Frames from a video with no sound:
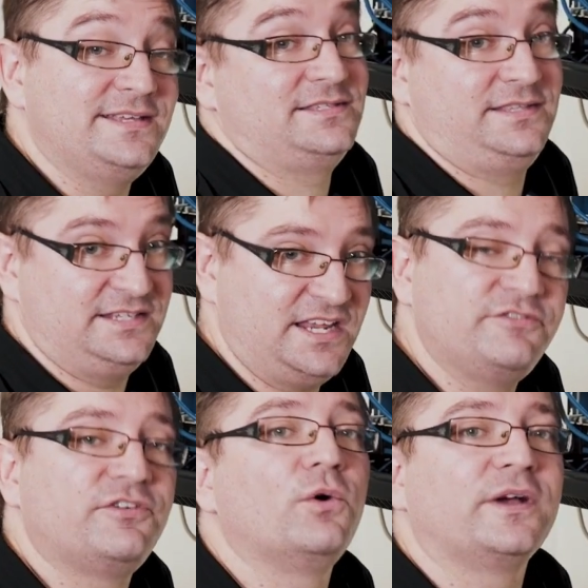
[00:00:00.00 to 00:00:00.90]
is the
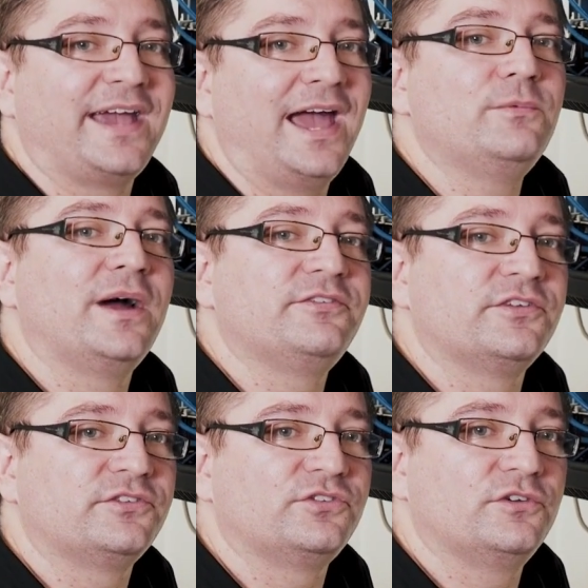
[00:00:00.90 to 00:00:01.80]
default gateway
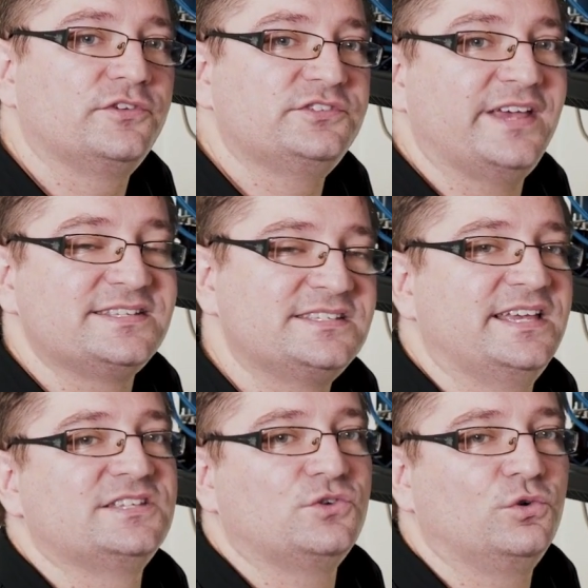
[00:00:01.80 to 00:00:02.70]
for the service and
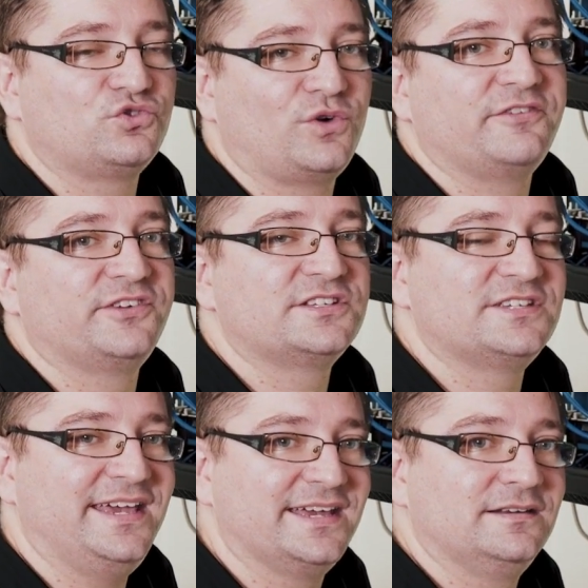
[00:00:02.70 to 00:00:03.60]
sends all traffic
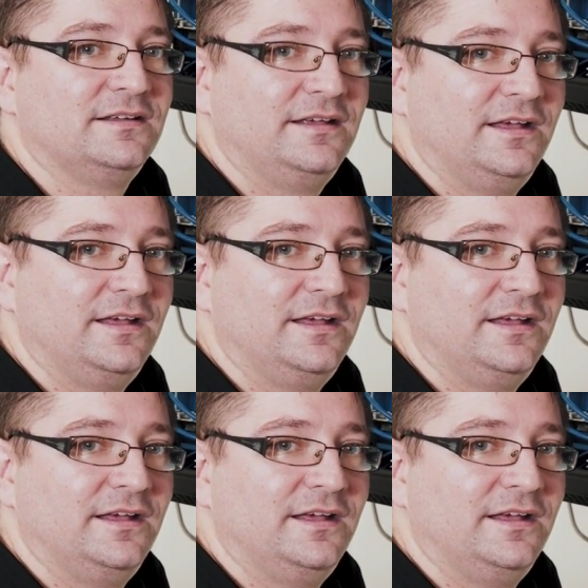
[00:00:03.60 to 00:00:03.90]
to it.